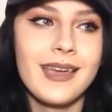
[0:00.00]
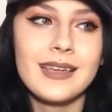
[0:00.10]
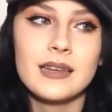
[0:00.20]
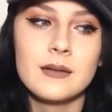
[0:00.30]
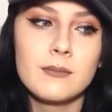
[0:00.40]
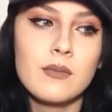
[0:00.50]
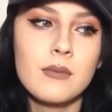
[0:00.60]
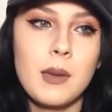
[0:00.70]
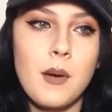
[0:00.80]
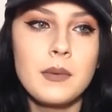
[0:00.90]
and
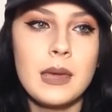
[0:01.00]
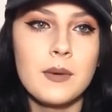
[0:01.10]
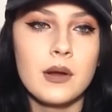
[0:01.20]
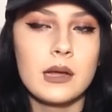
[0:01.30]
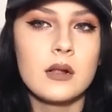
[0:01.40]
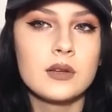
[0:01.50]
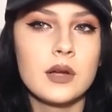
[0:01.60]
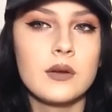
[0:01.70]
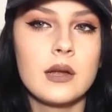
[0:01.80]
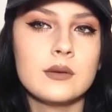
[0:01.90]
my mom came out and I called her
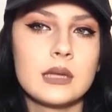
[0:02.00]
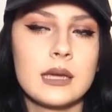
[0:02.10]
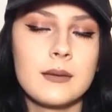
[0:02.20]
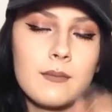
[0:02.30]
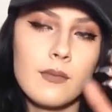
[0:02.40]
out and I was like,